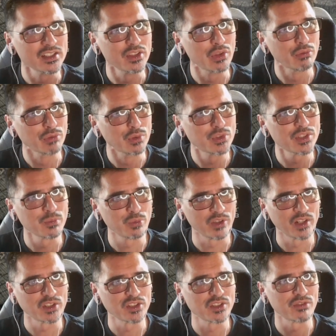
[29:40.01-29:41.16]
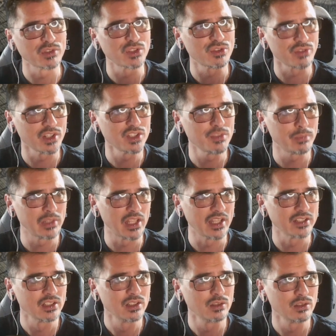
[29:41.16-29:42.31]
in the roots and branches of a strange
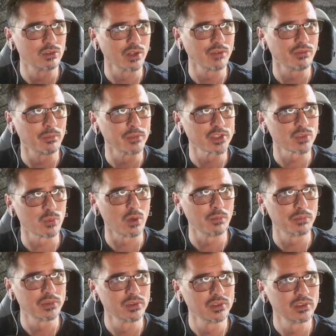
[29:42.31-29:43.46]
plant growing from the swamp